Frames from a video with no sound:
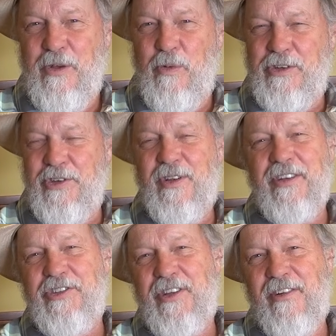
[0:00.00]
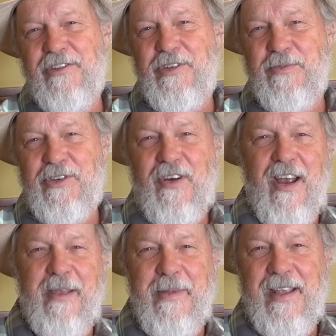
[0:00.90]
Would you consider
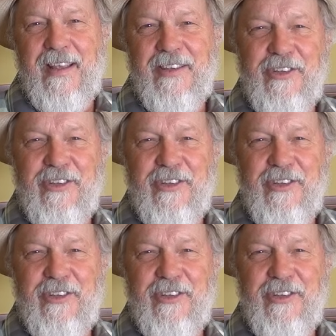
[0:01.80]
subscribing?